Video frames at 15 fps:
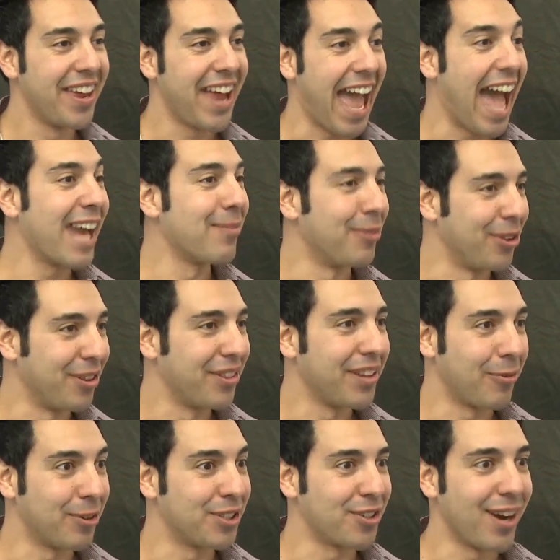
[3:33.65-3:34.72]
animal
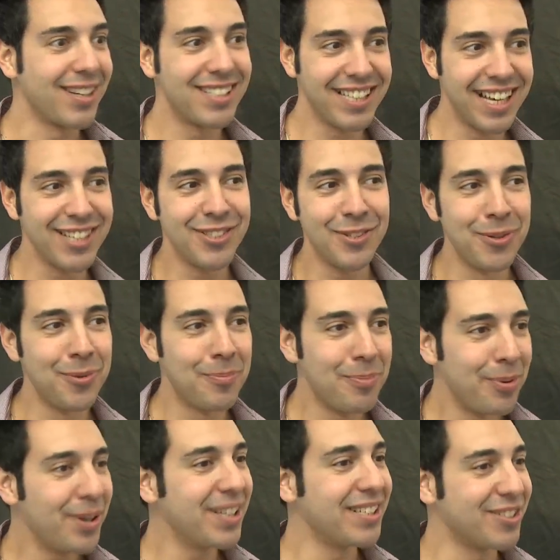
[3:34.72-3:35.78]
that we're trying to get to
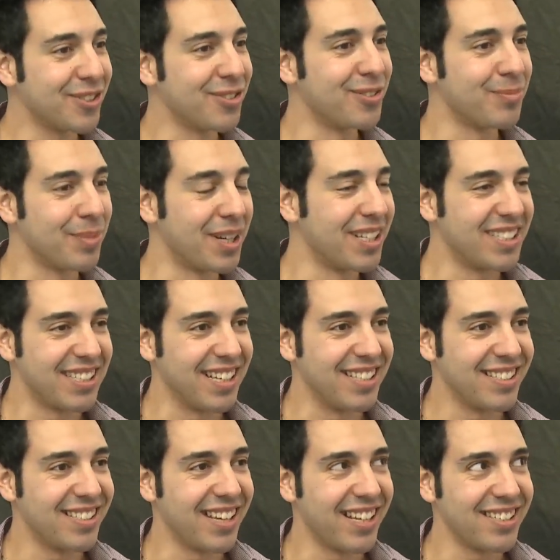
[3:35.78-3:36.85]
pretty soon, but
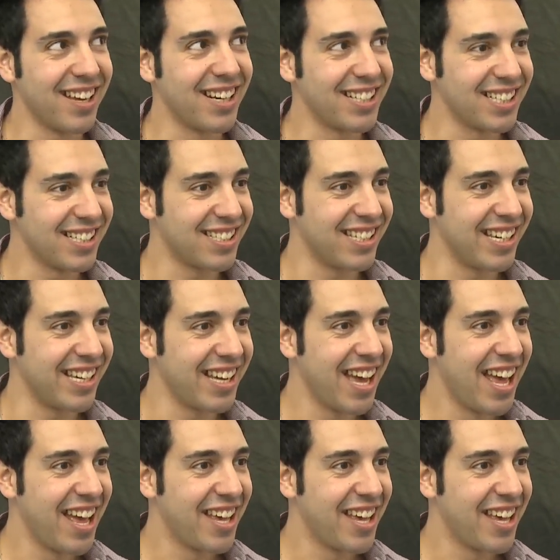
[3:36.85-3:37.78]
it's exciting to see